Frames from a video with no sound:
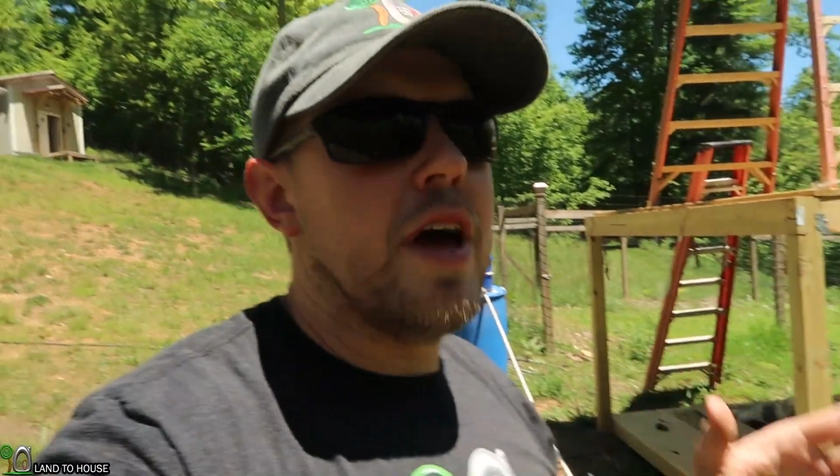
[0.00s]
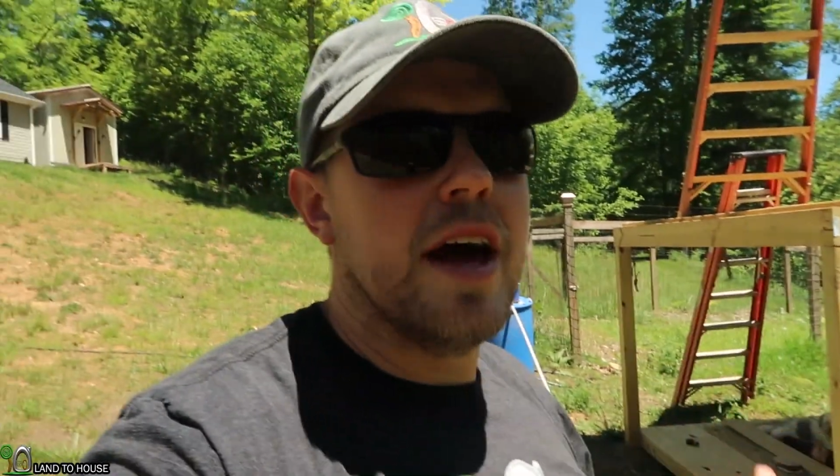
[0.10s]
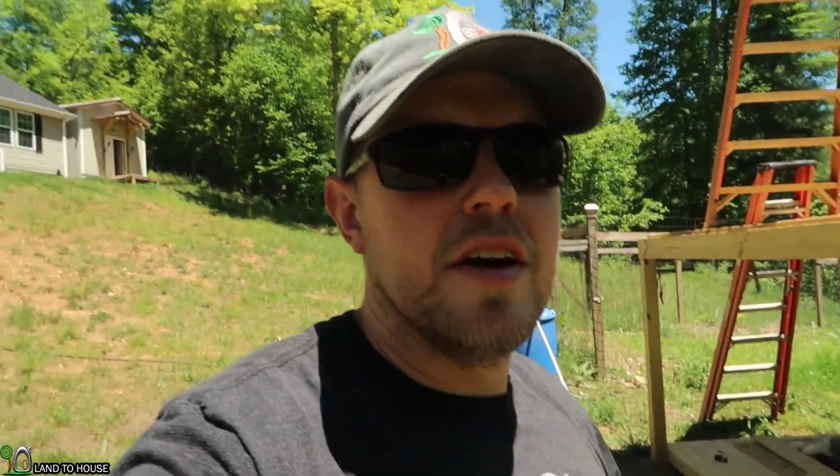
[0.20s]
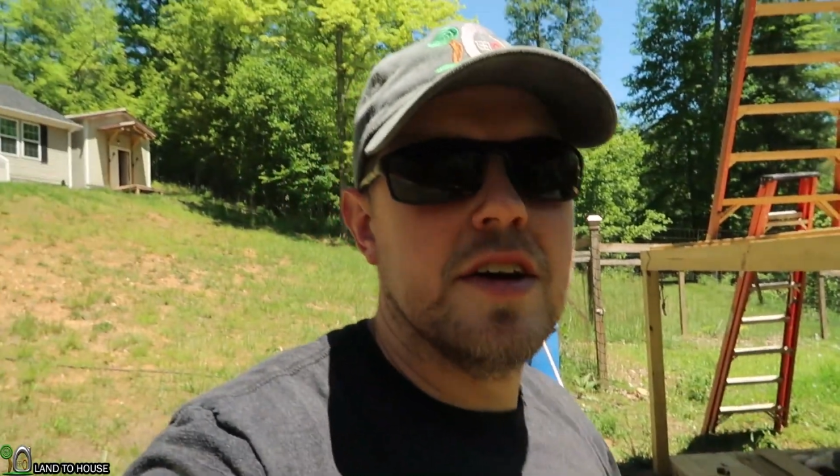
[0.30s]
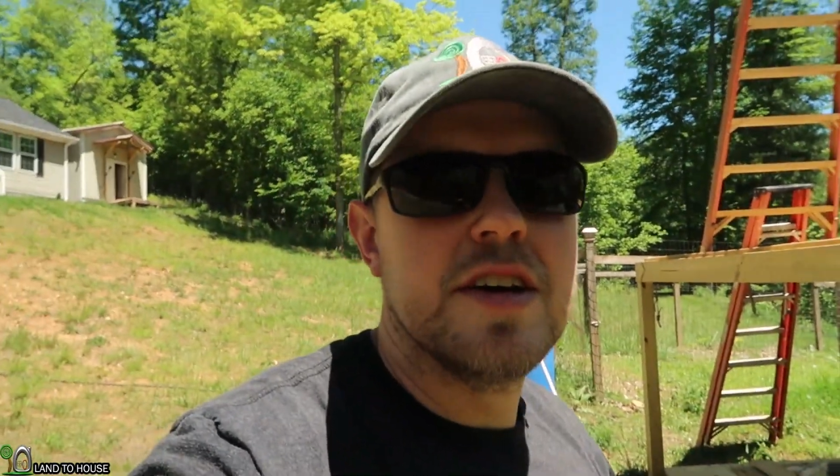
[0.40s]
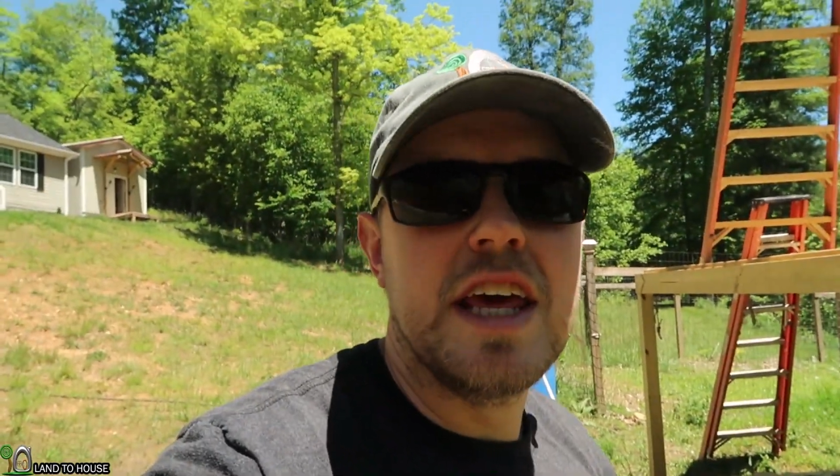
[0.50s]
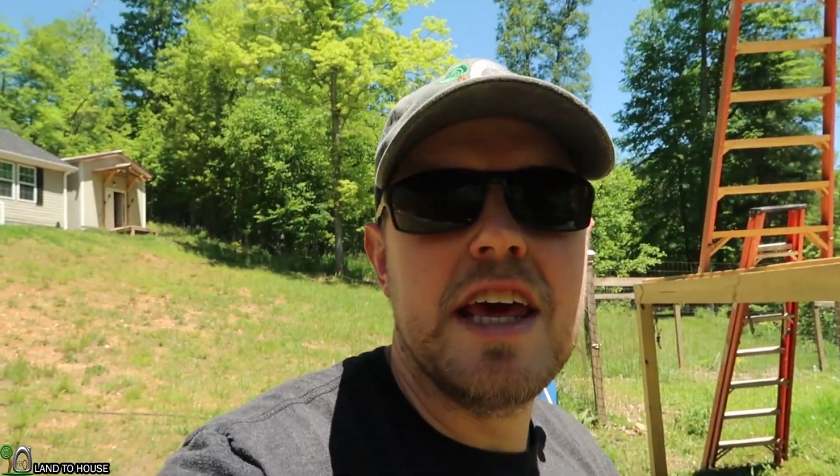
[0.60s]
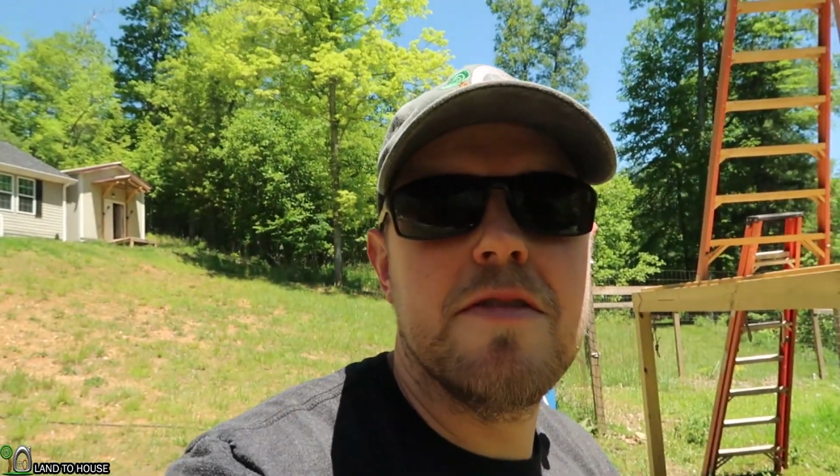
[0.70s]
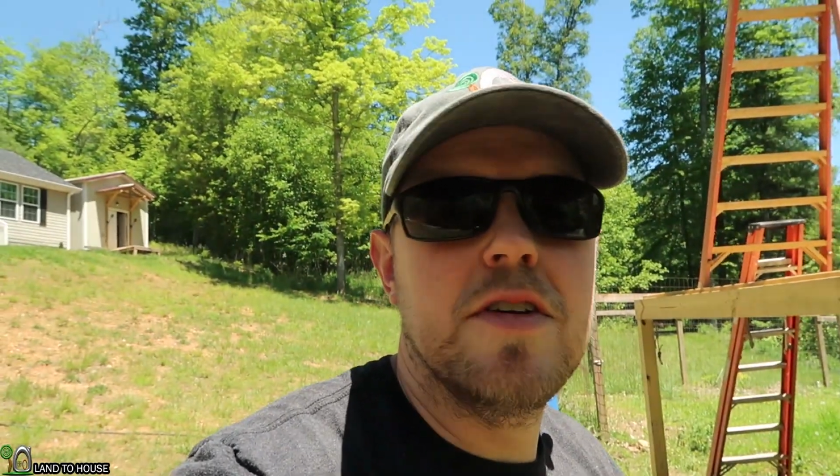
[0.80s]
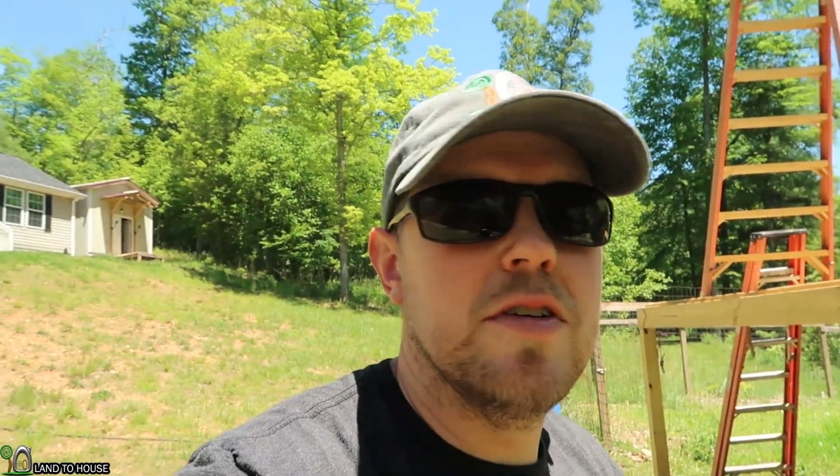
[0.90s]
that,
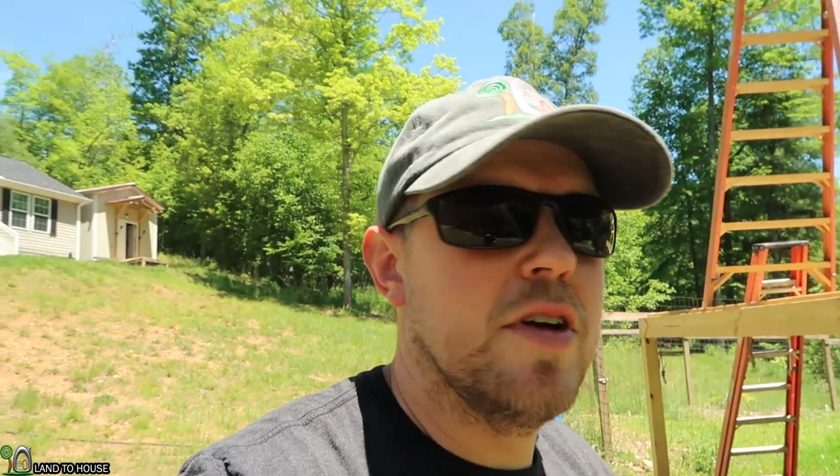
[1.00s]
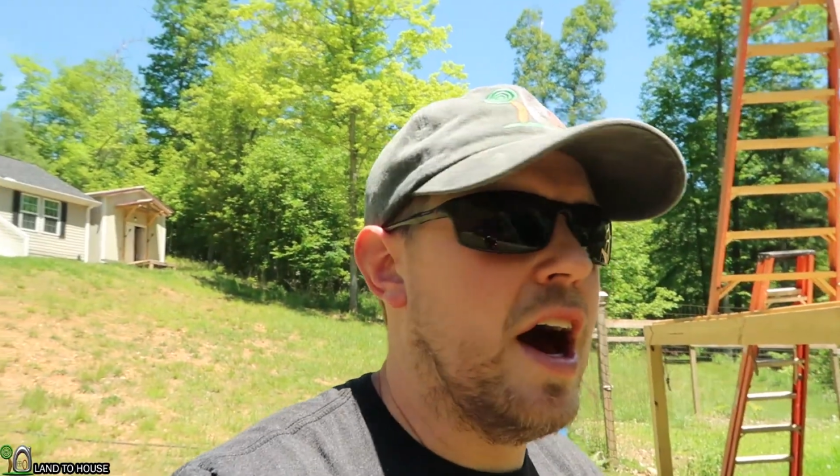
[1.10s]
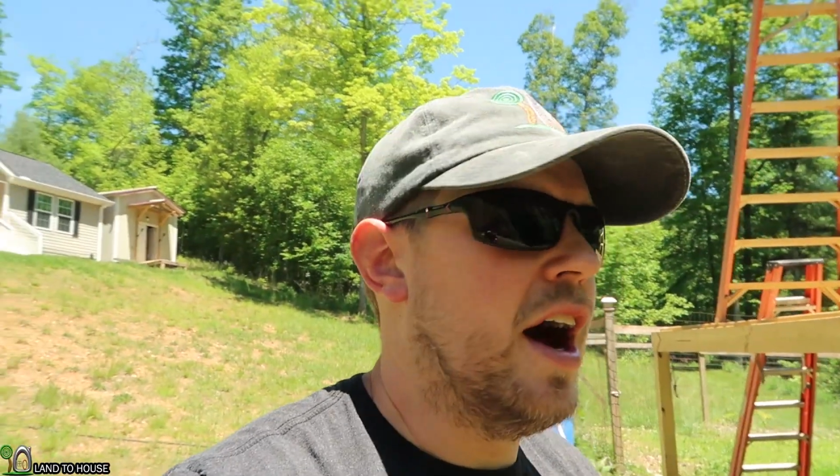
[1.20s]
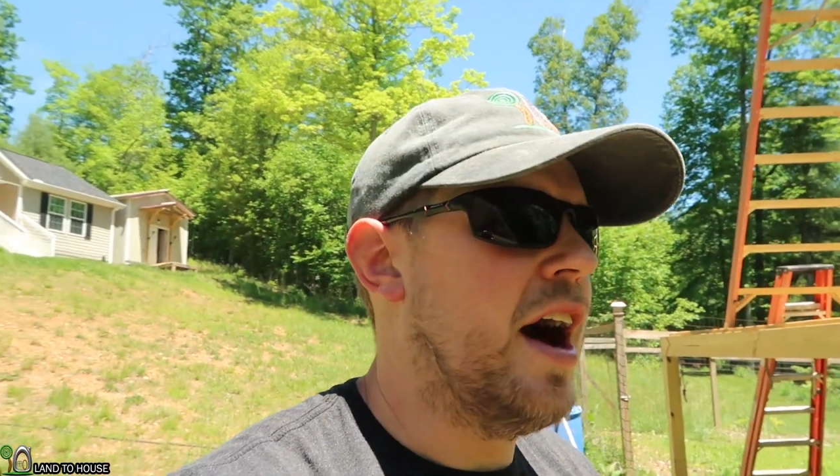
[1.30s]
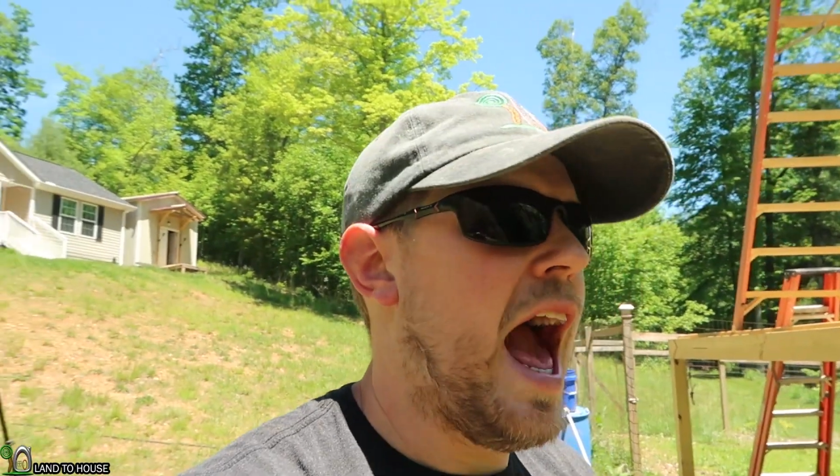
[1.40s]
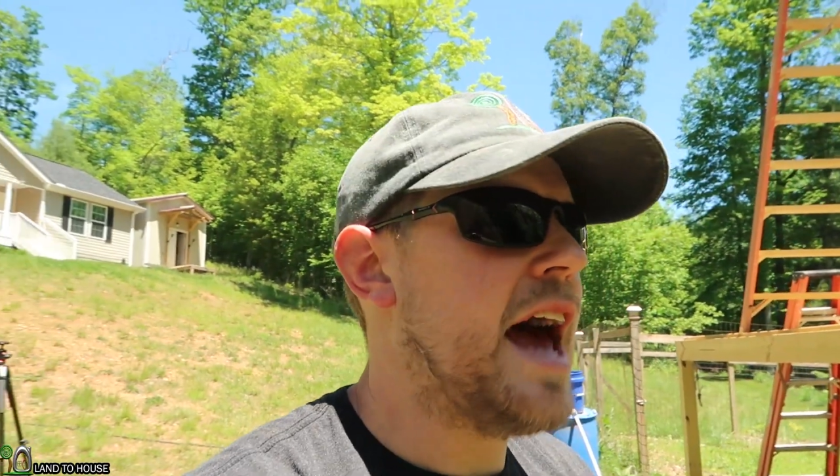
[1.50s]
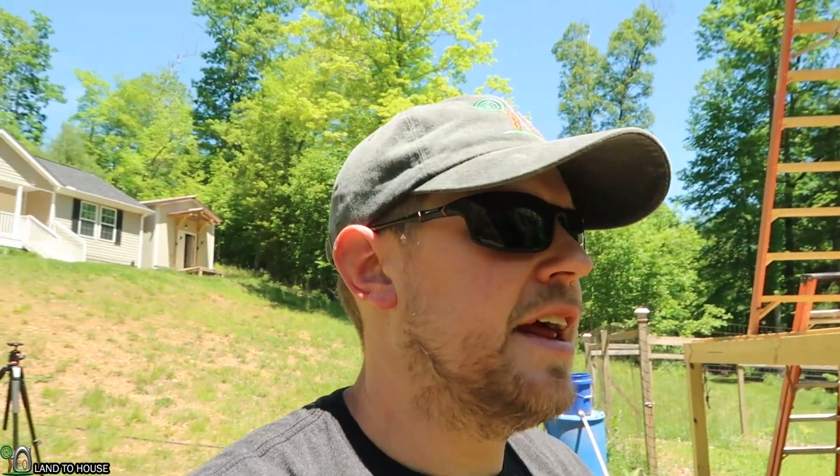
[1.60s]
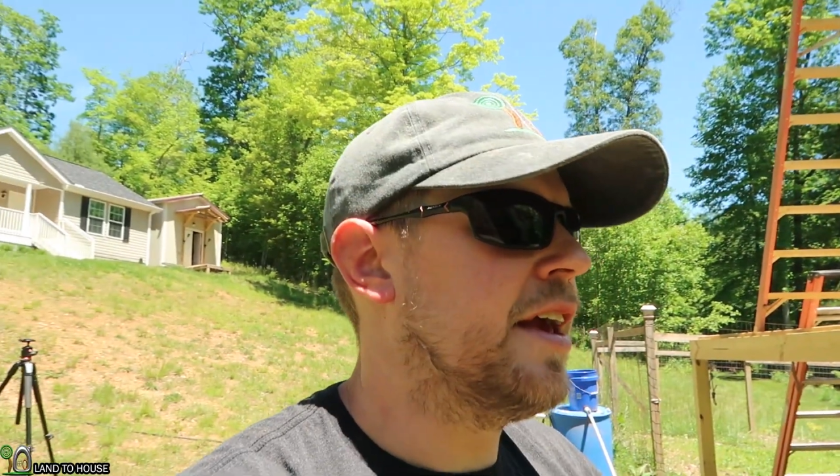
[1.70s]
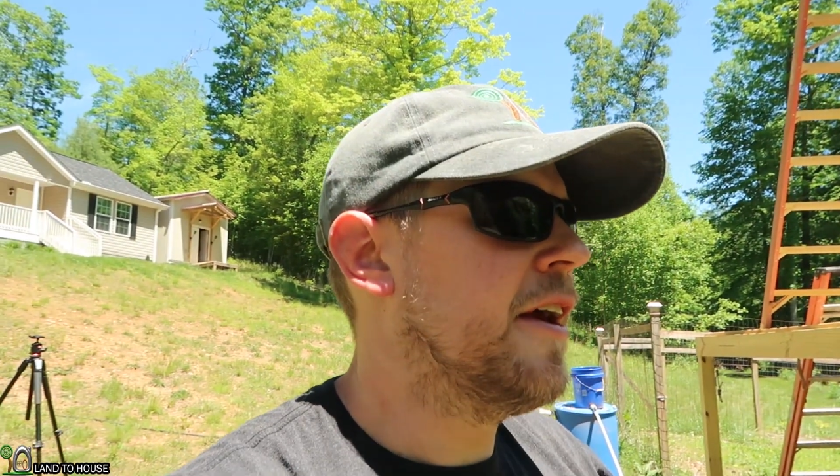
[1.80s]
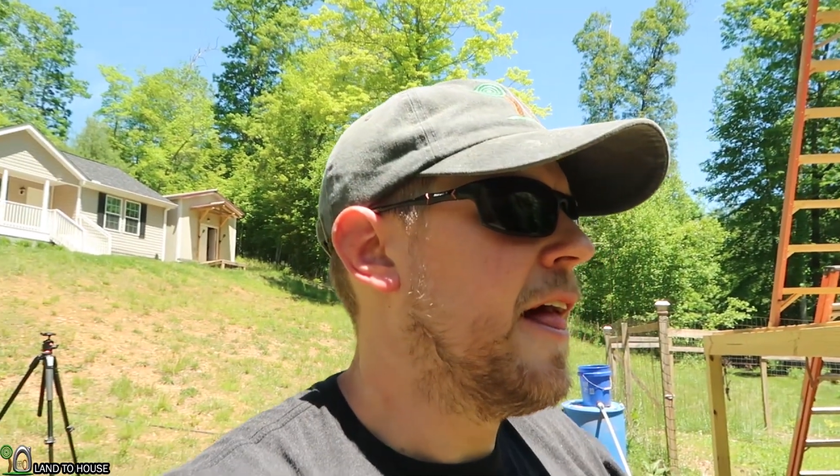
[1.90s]
even uh,
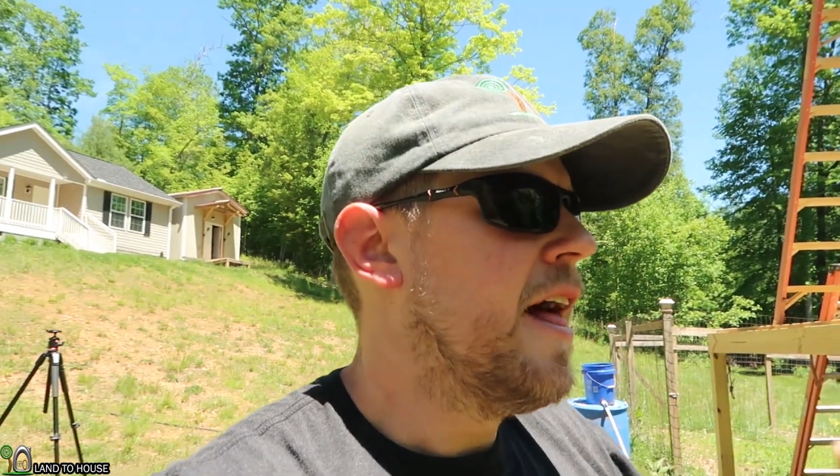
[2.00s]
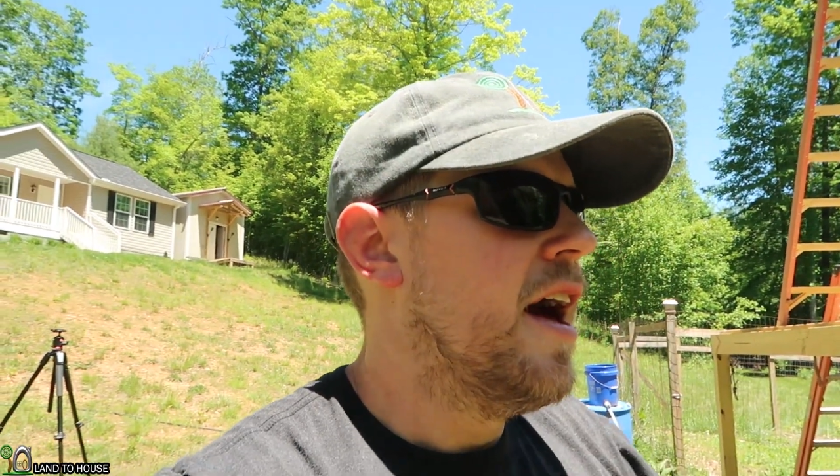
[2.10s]
adding